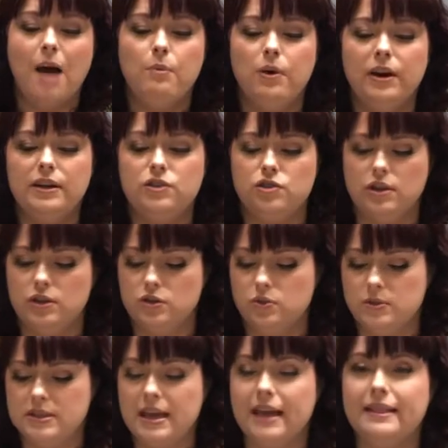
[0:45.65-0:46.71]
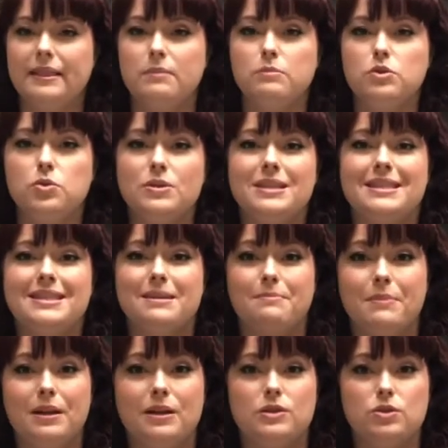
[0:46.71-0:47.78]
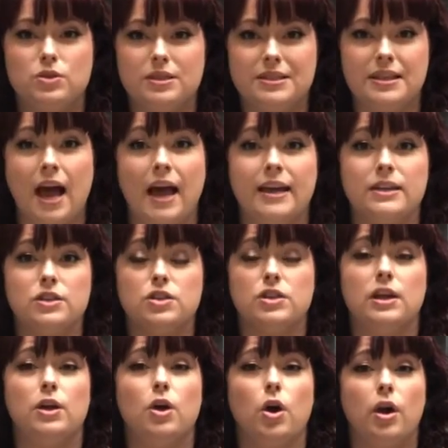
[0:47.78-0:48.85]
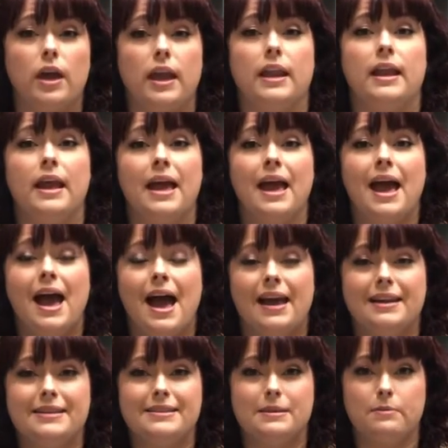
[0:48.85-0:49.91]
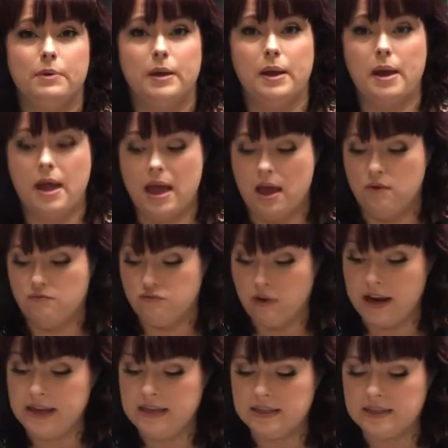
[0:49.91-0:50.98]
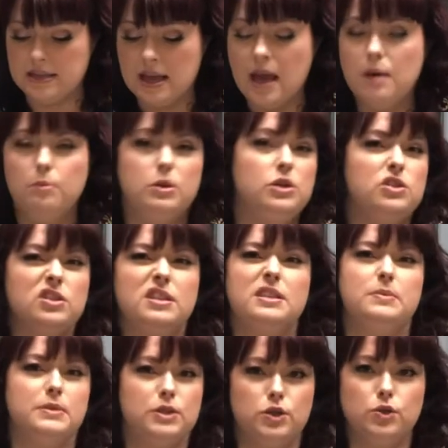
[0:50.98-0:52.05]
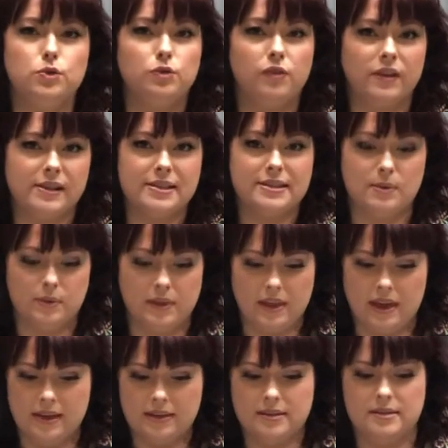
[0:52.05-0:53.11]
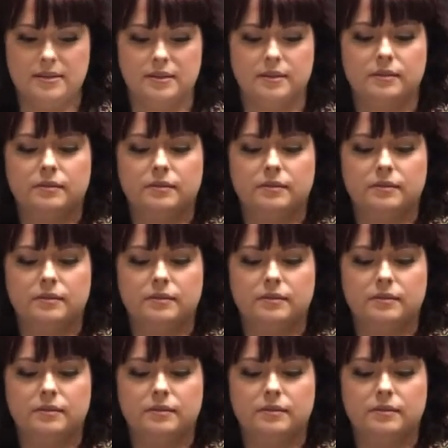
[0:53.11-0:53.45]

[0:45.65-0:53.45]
And what I try and do is get them to a similar sort of size, so they're cooking at a similar uh, rate, but you don't need to be too fussy with it.